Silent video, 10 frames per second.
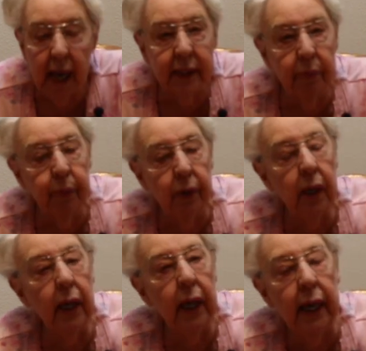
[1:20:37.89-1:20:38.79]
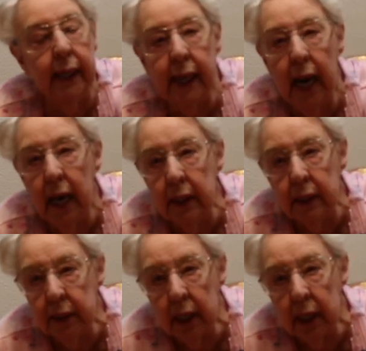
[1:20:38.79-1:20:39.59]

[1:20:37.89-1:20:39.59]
I said, but it can't